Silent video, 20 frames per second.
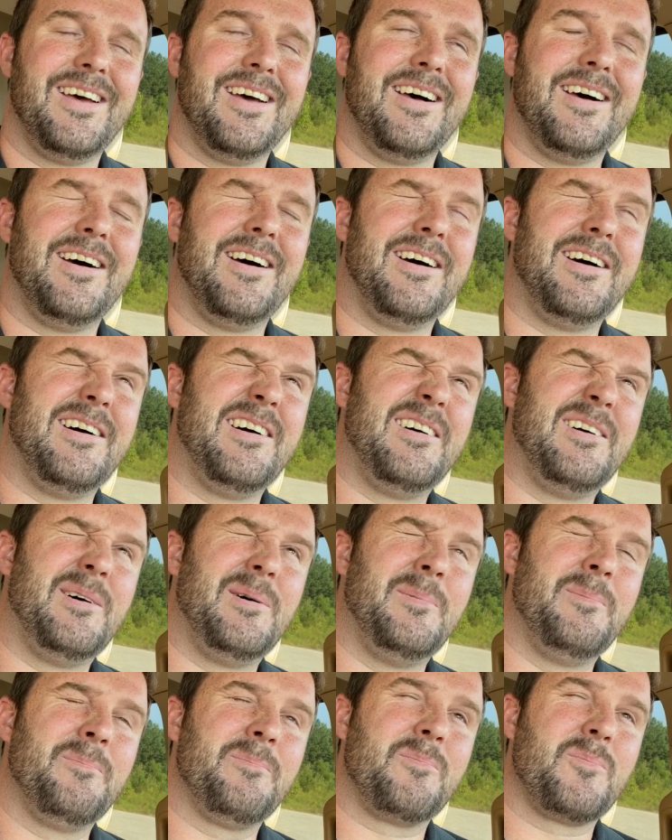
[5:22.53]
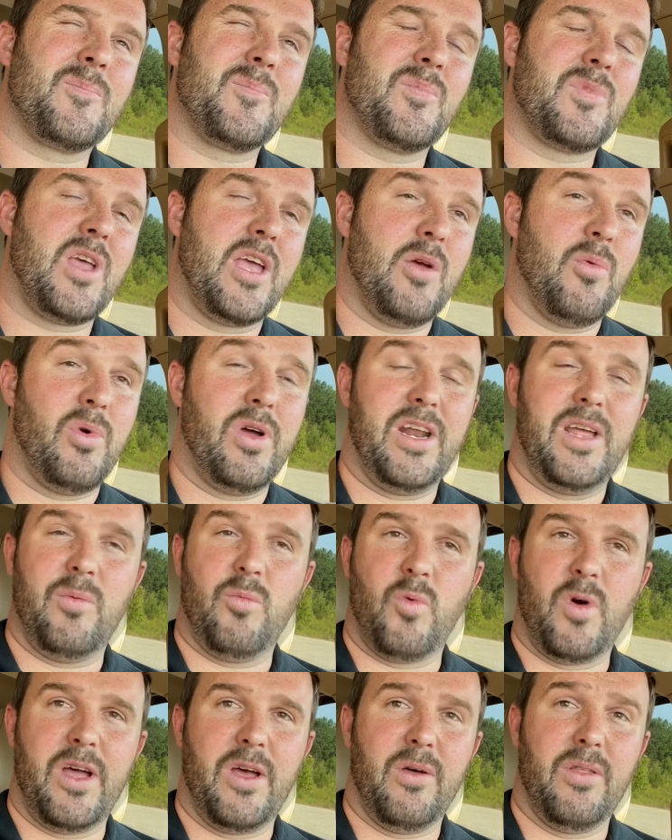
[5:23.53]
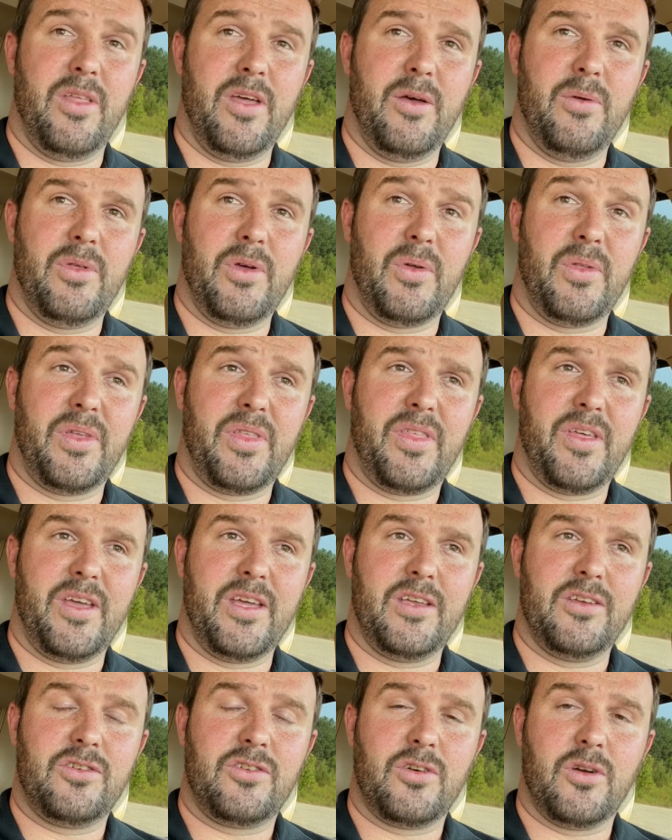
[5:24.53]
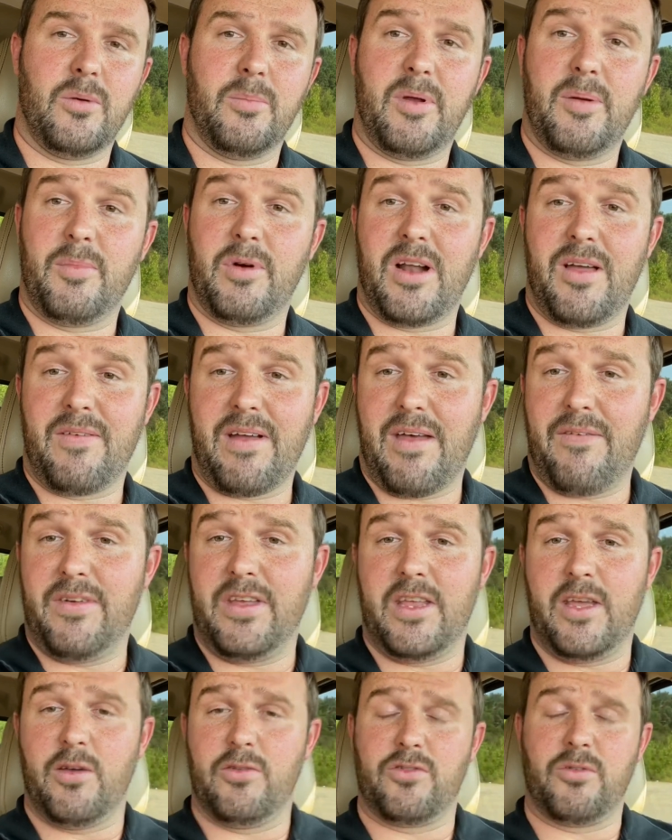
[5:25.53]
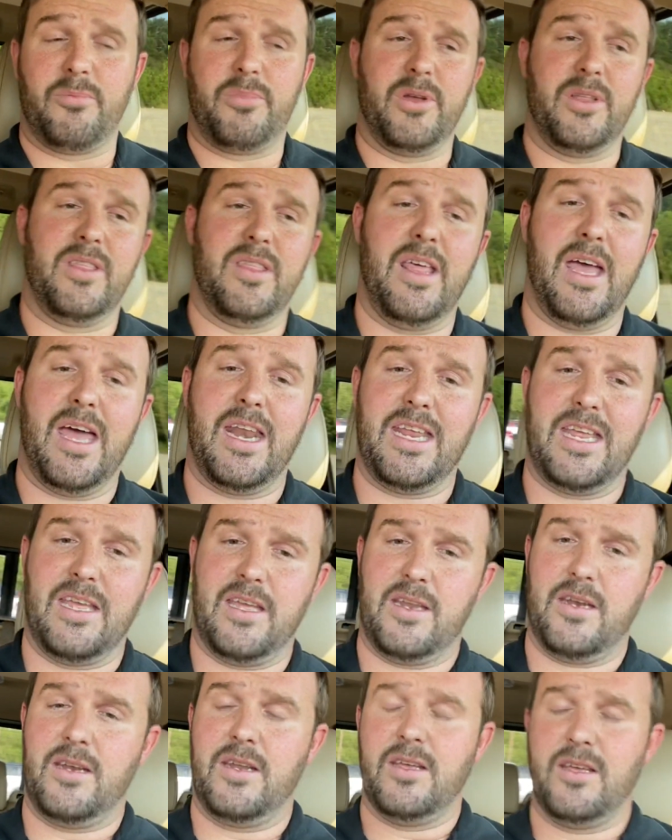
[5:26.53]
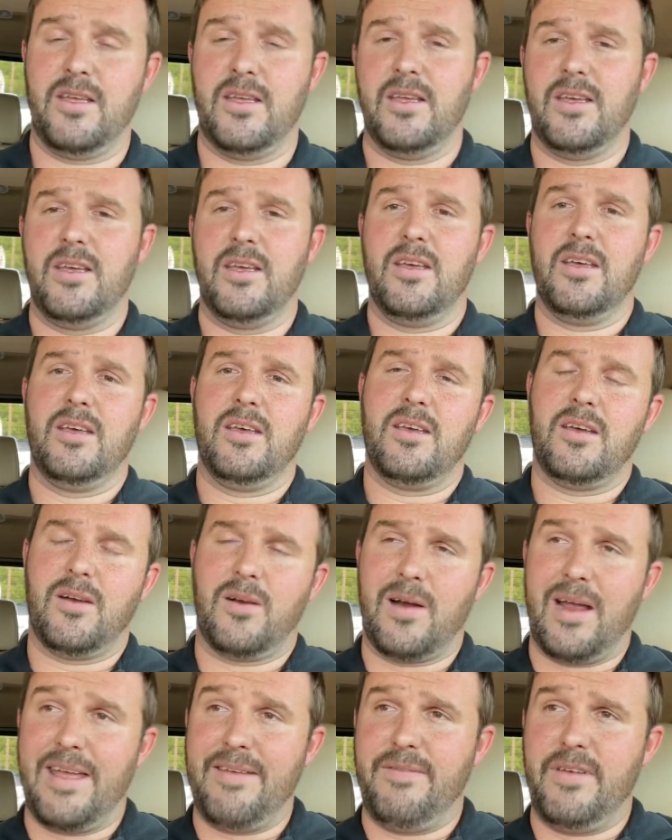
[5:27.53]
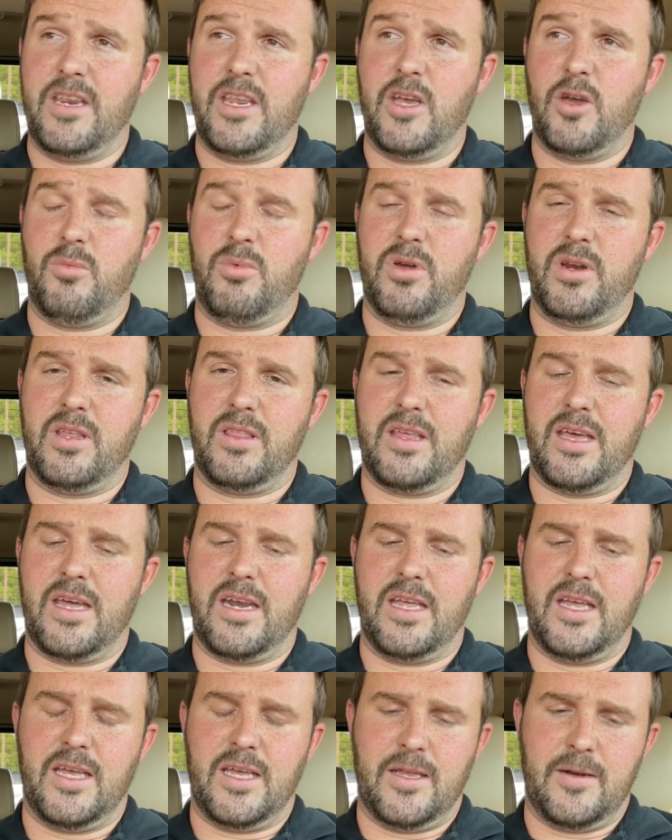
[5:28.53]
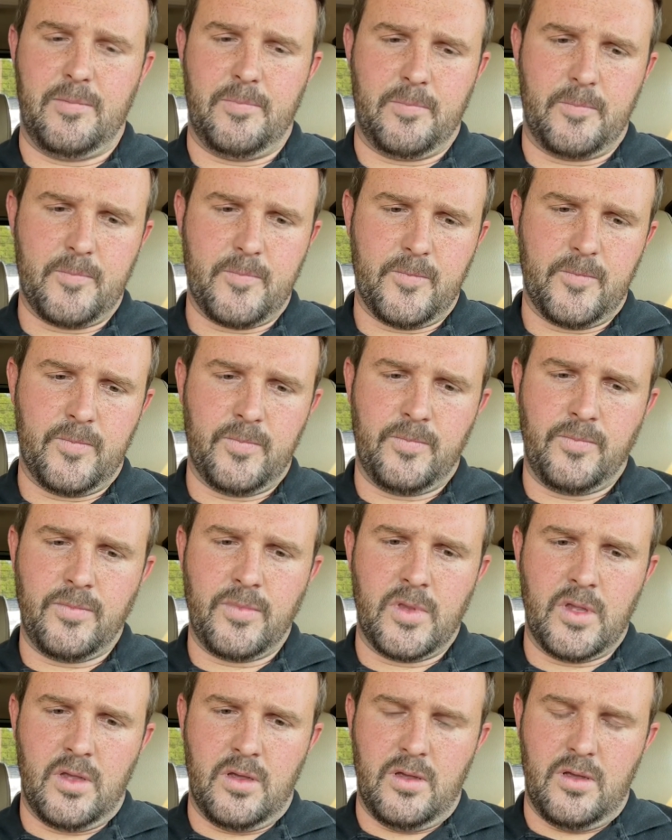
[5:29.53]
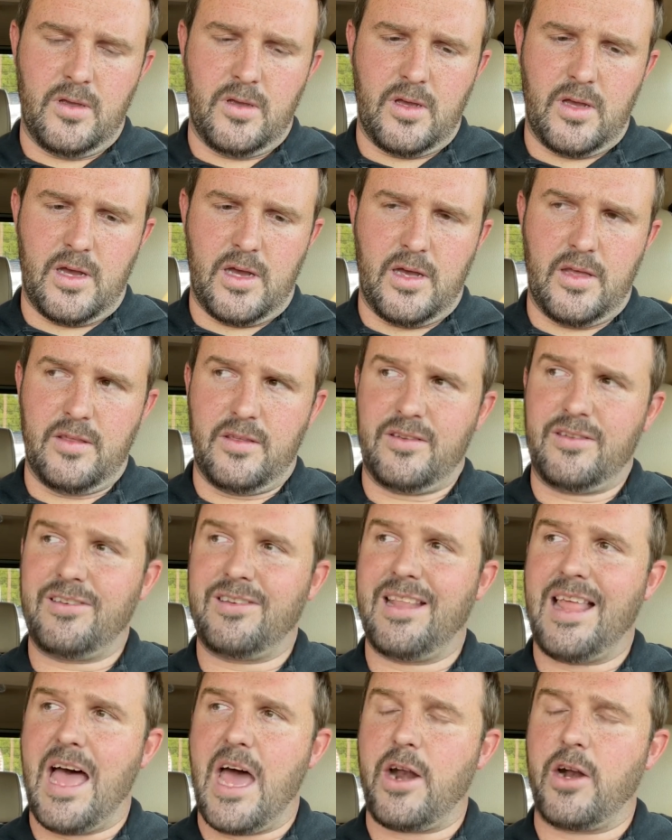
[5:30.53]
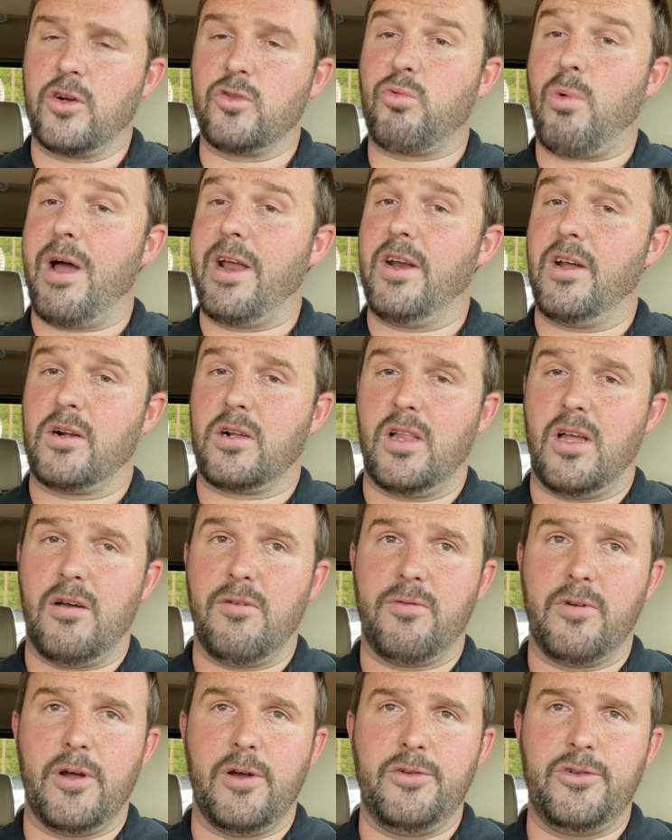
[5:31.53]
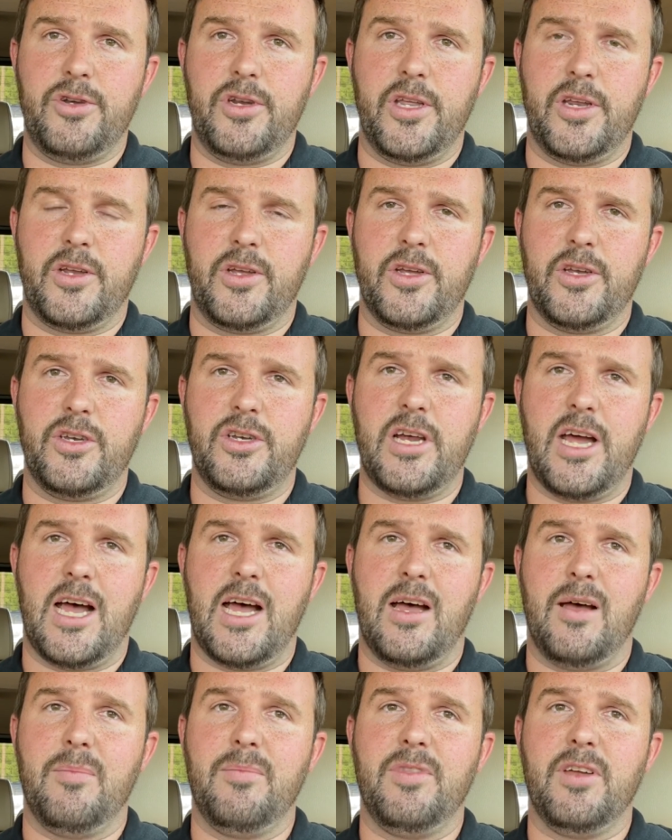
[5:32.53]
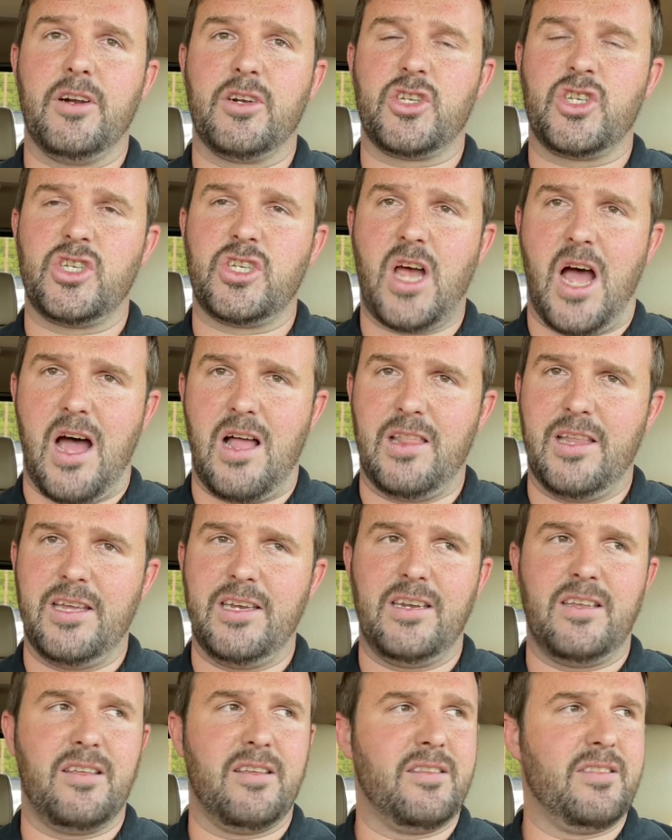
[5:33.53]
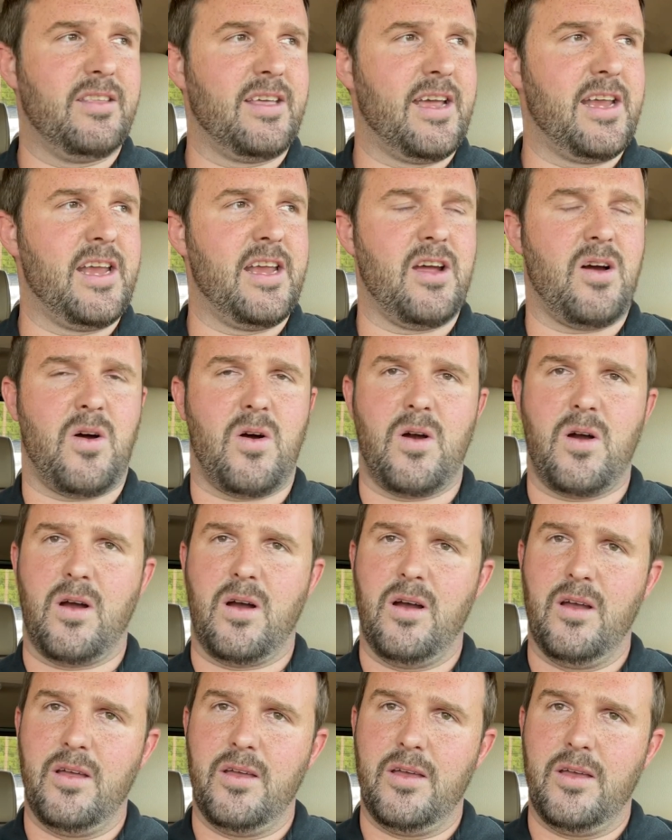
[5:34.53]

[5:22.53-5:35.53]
It went in well, though. The only thing is to remember, and I've got videos on putting that in, or a video putting that in. The sliders, white knuckle off-road, you did a good job. They're solid. They are,